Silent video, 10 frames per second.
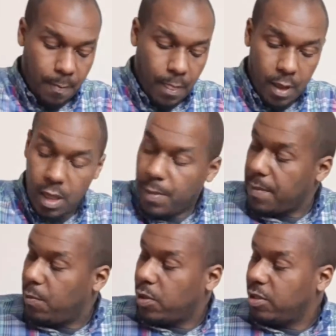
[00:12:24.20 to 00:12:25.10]
It might be
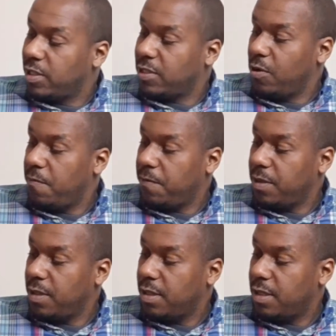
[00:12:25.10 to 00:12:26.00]
one on the sofa.
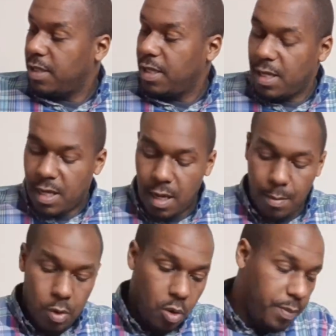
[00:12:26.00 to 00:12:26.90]
I'm
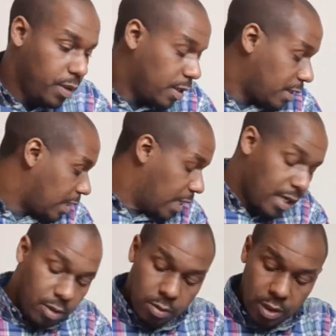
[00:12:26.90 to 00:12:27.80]
hoping, because I can't
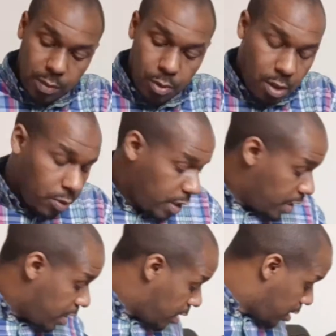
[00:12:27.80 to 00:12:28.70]
use a small one here.